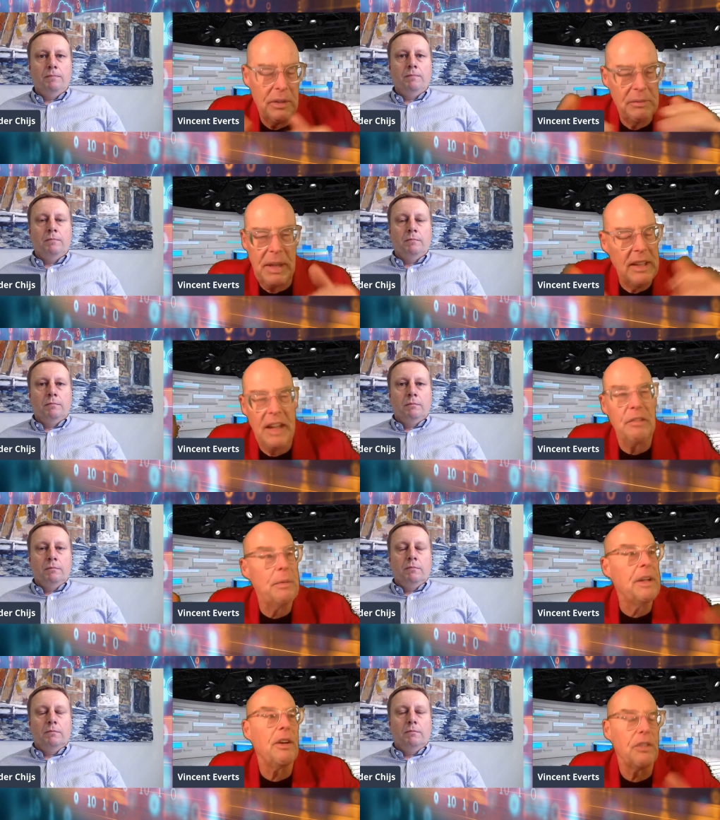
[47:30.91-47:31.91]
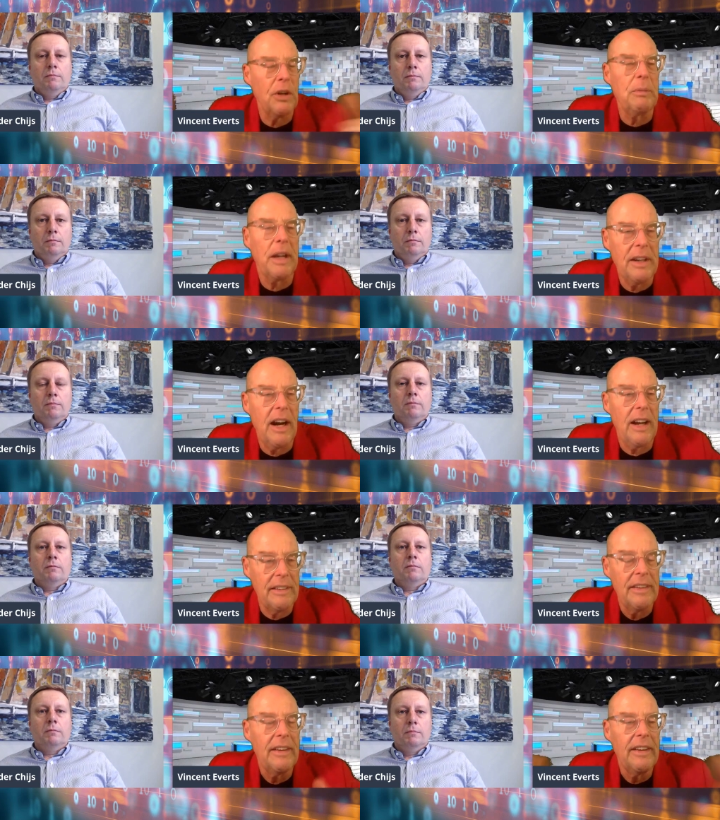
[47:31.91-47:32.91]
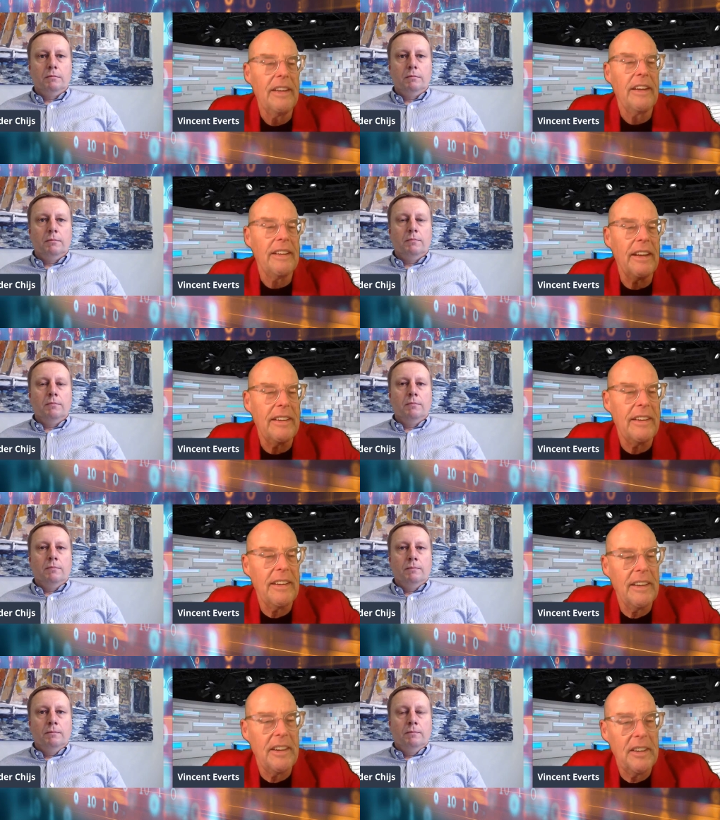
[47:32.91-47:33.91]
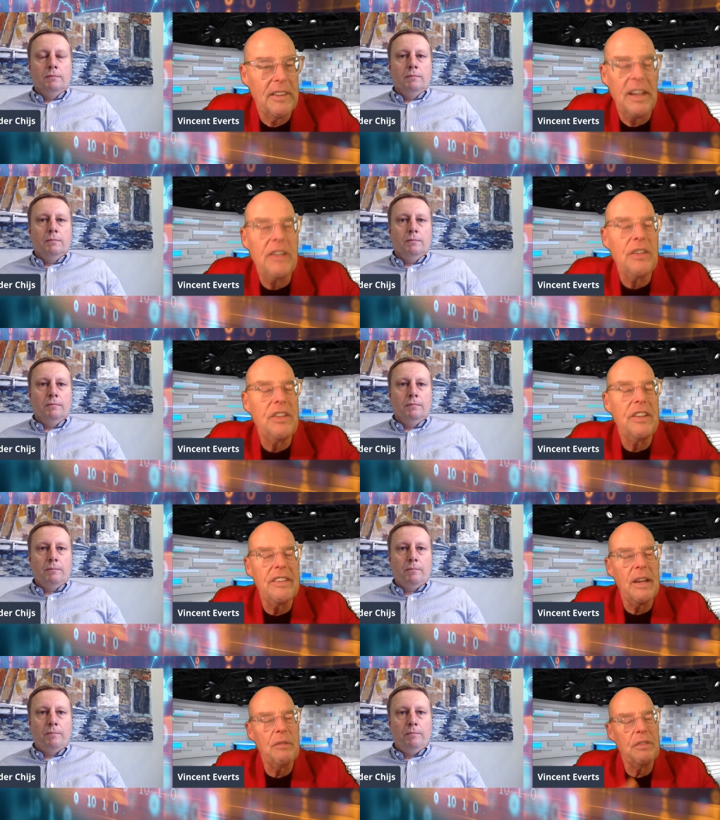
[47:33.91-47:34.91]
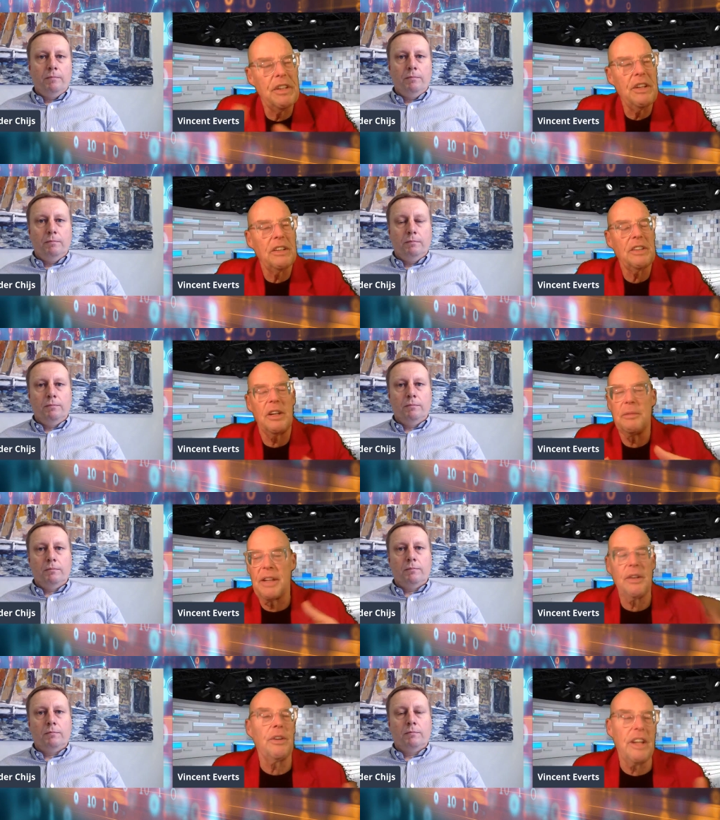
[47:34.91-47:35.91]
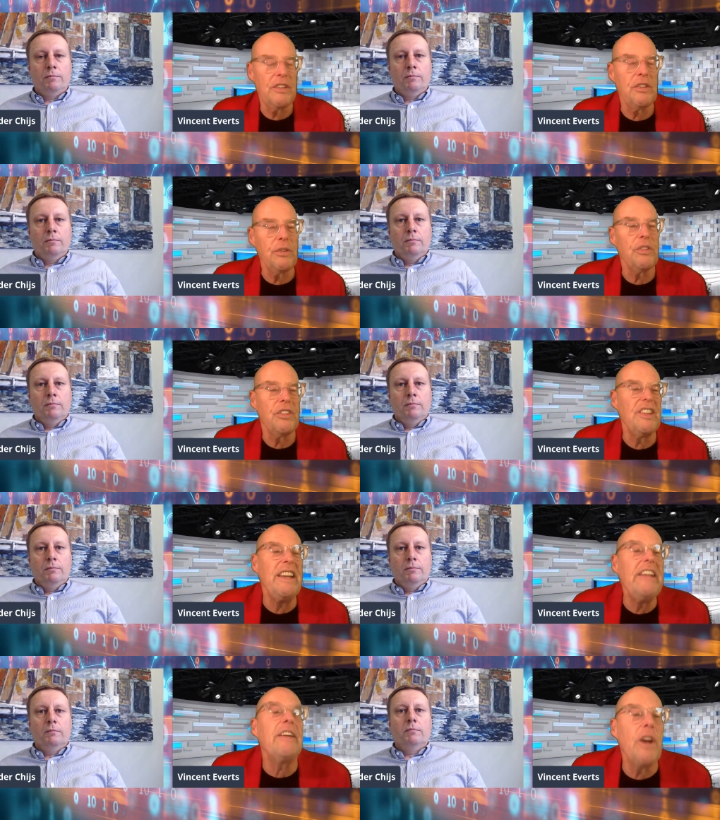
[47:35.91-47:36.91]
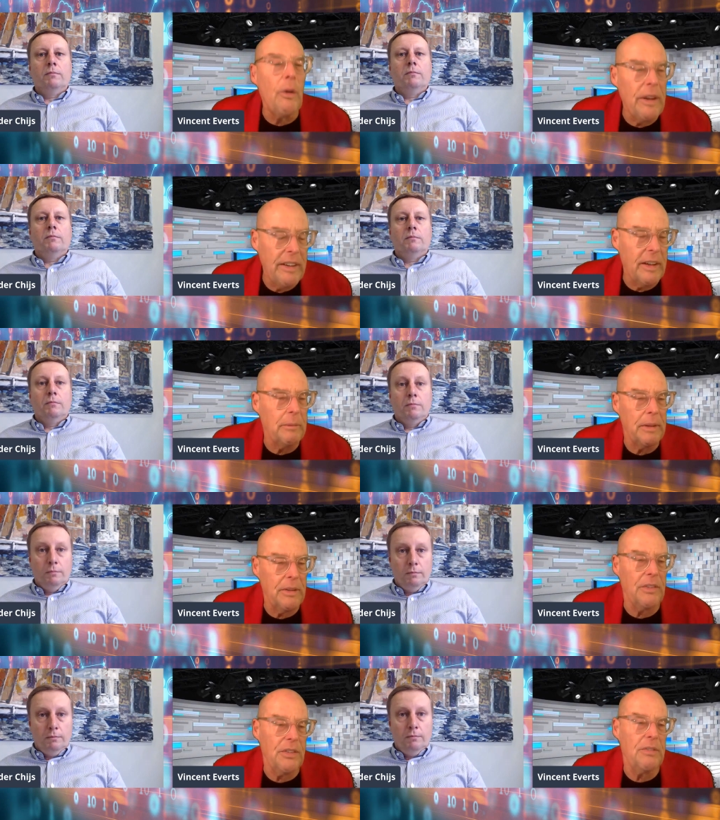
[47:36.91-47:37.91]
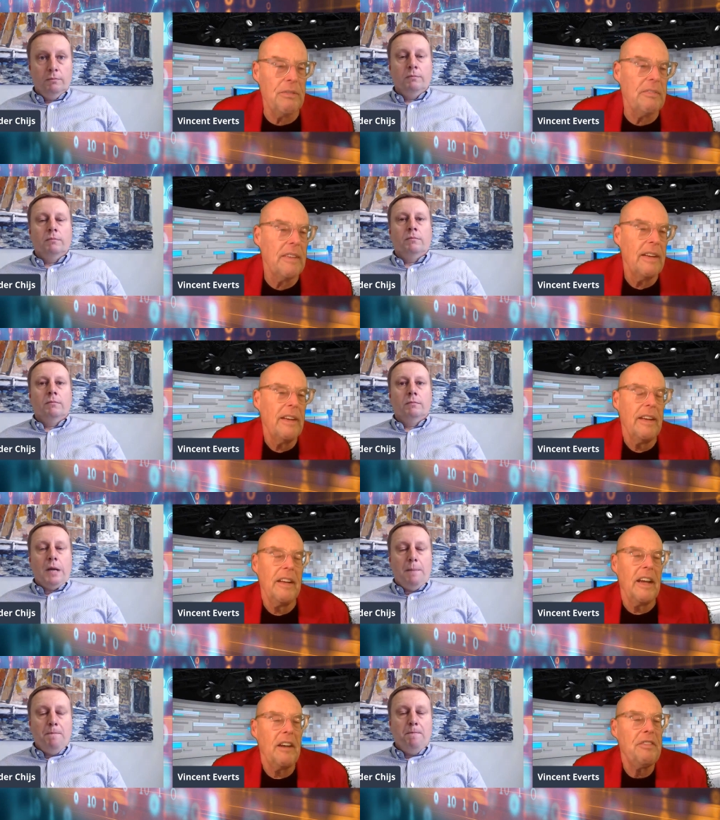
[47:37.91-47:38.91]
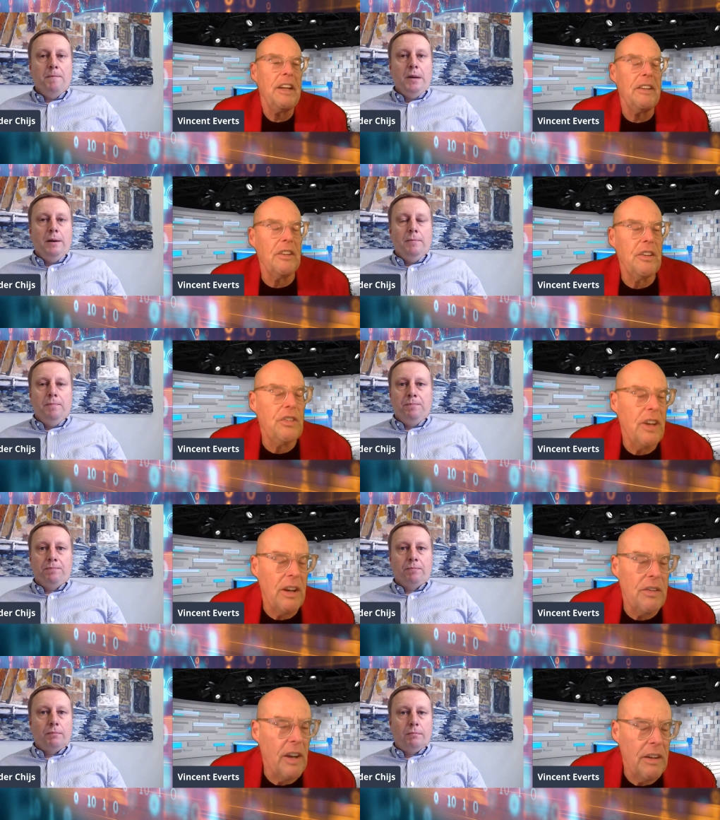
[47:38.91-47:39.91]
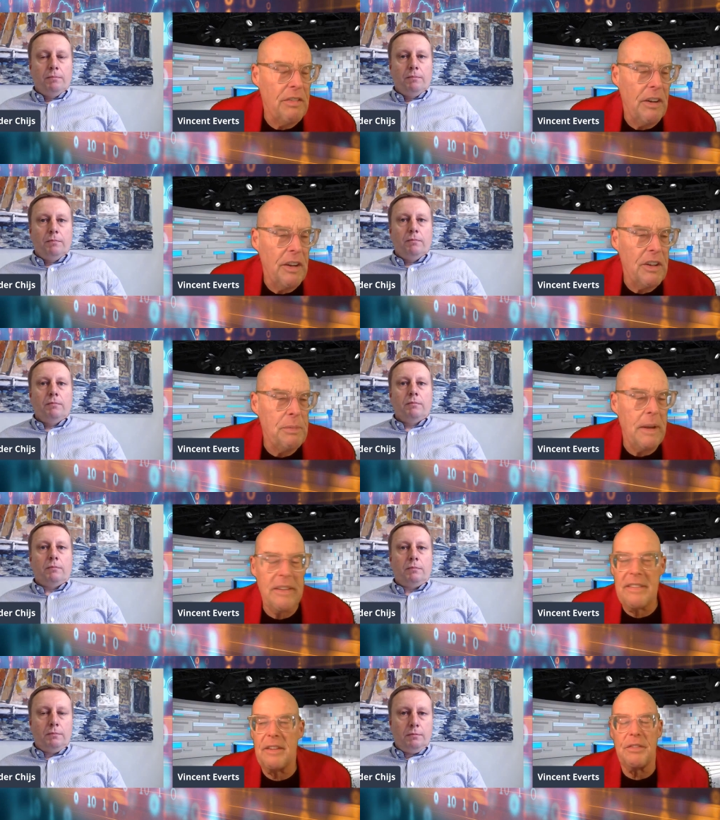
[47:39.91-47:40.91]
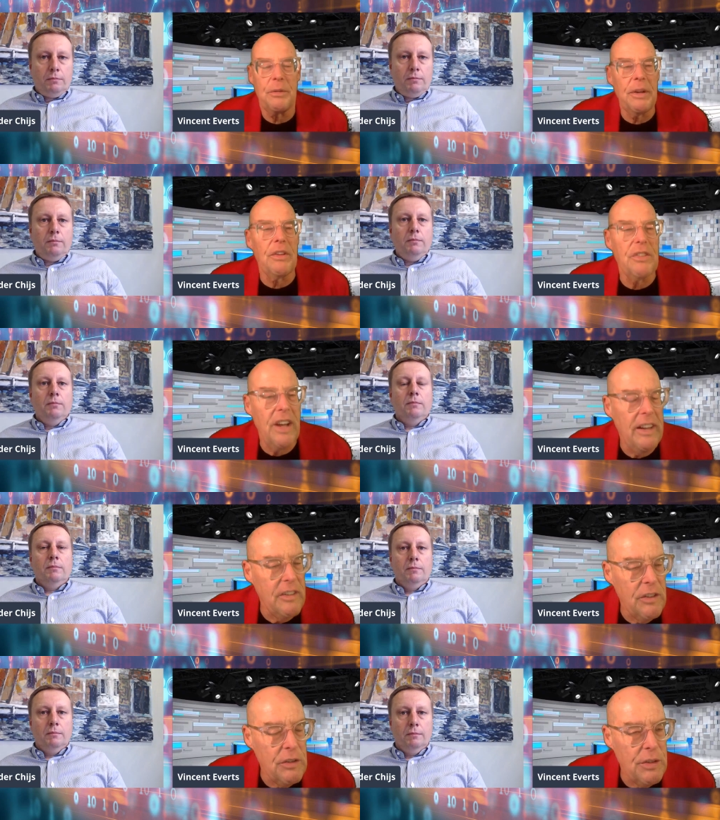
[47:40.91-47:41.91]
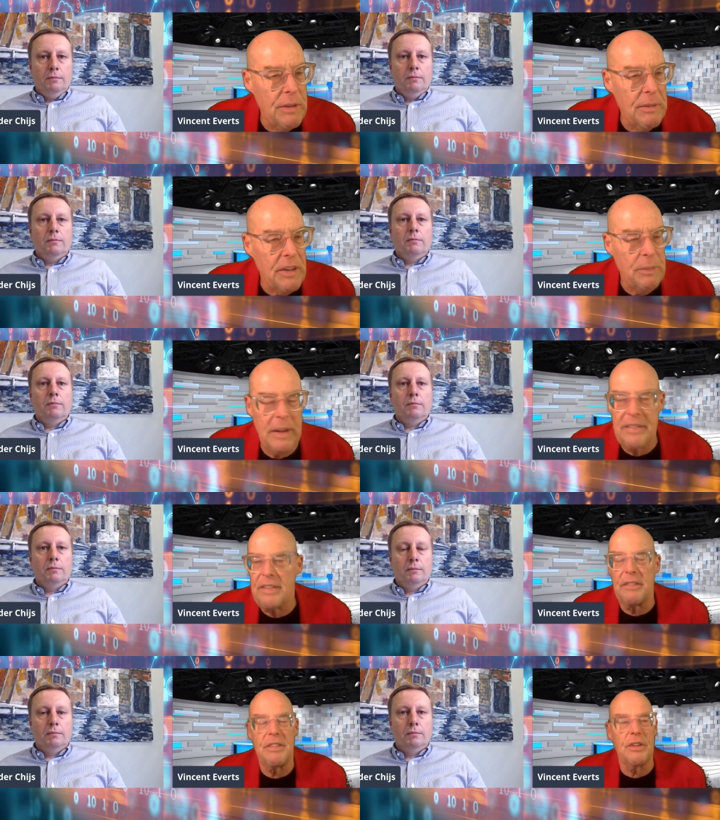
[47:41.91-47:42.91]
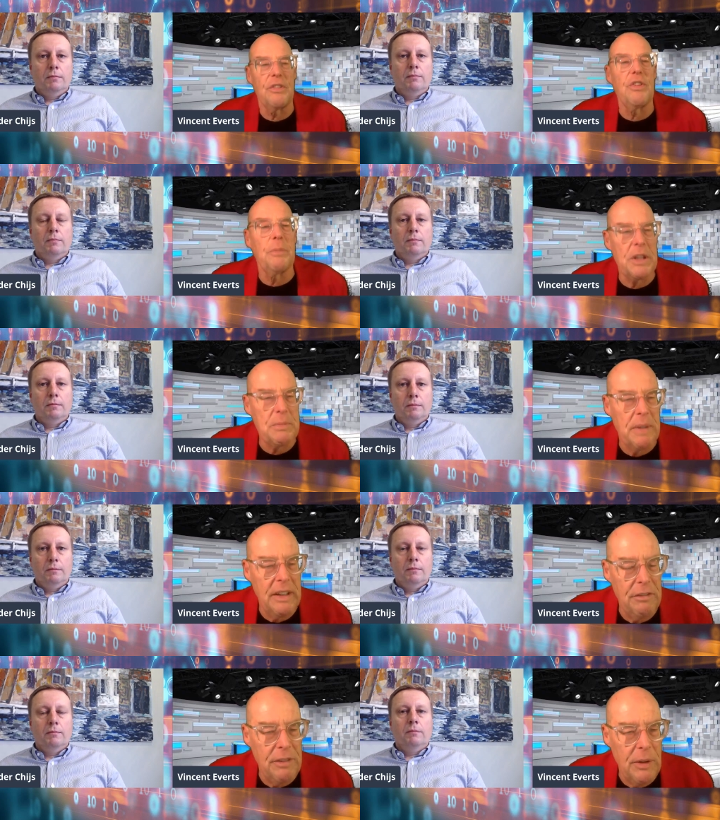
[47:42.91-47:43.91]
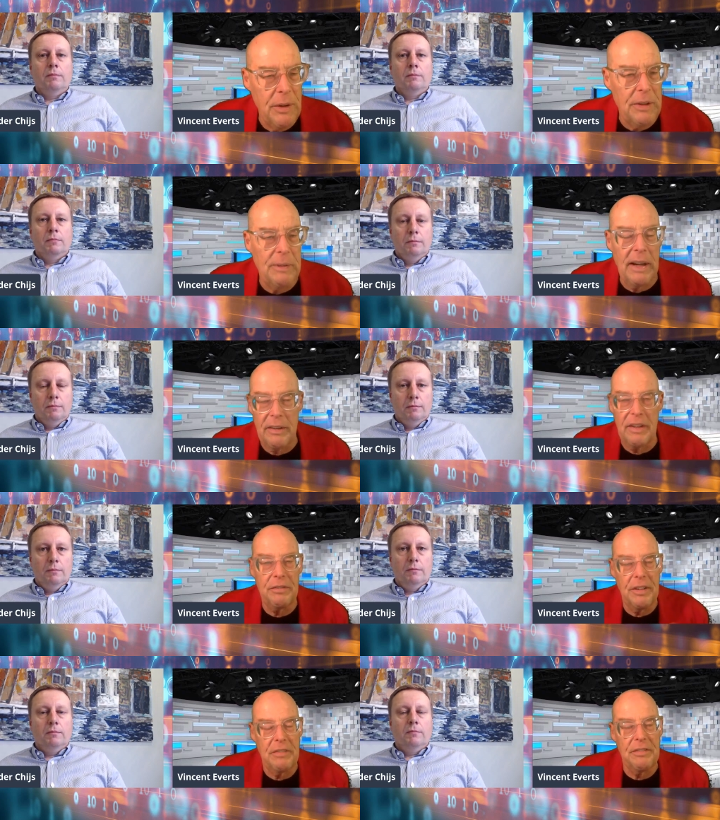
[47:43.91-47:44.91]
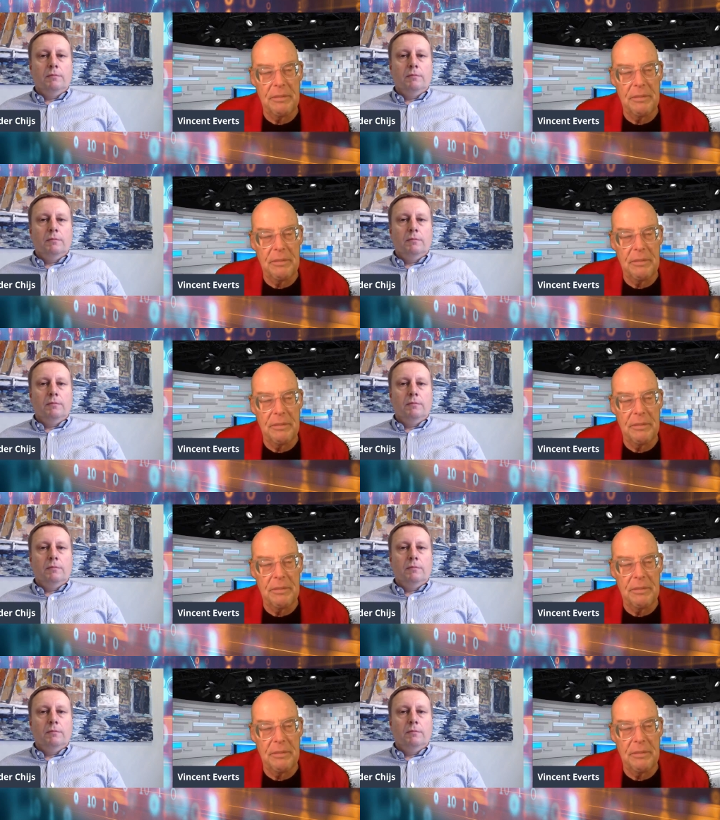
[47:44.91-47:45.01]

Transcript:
Speaker 1: and then everybody goes, "Oh my god." Then, uh, then you see the same with the dot com that all the institutions need to go in there because I think the, the shares are very expensive. The real estate is extremely expensive. There's too much money floating around. If if